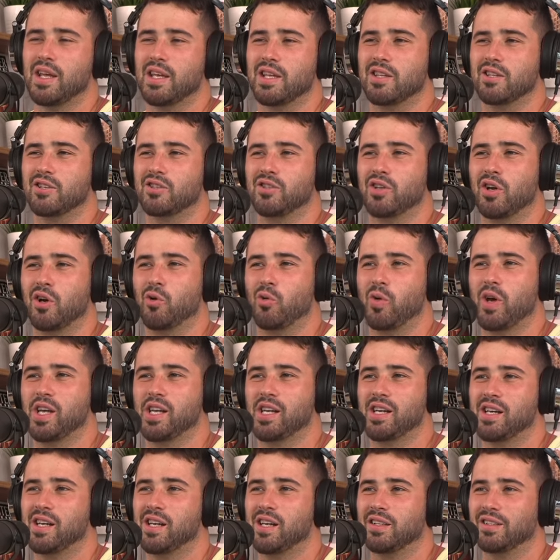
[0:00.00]
There's no way
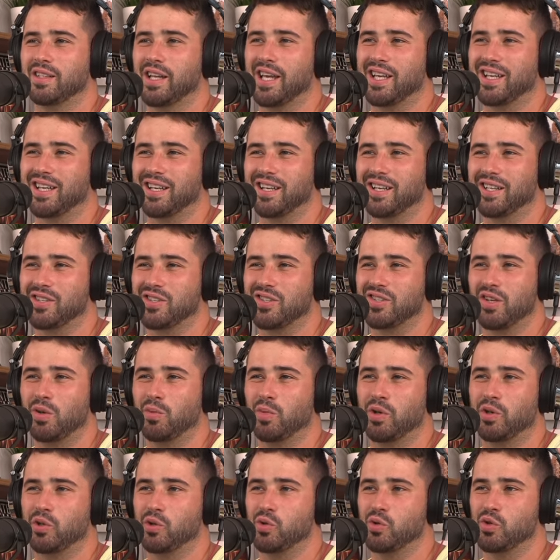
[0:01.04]
uh, like uh,
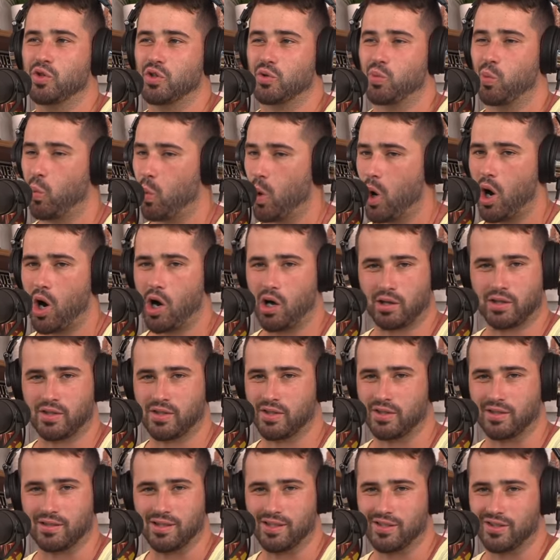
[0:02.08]
someone who just
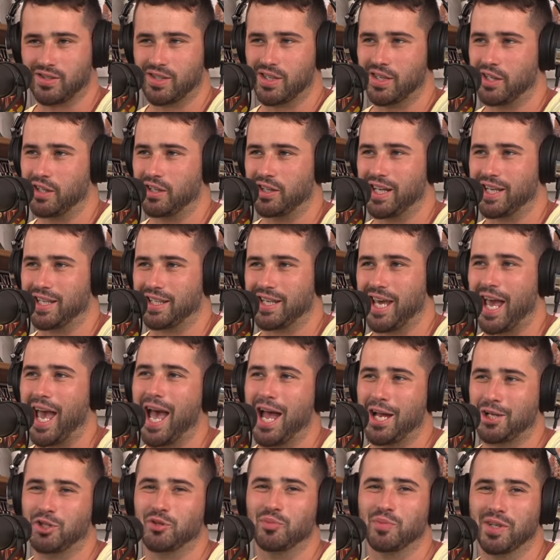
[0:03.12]
walks is gonna like
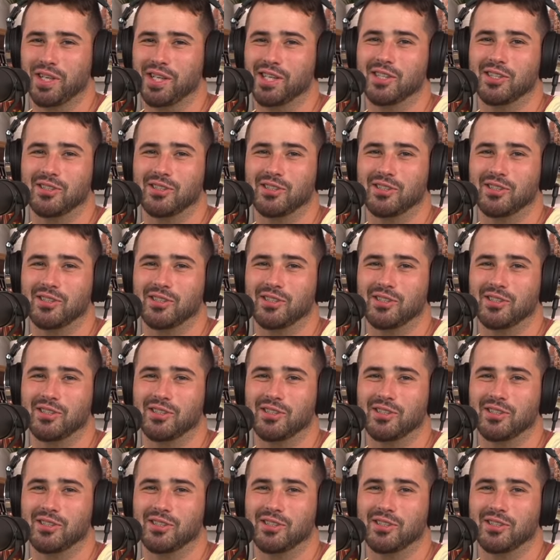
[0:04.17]
catch me,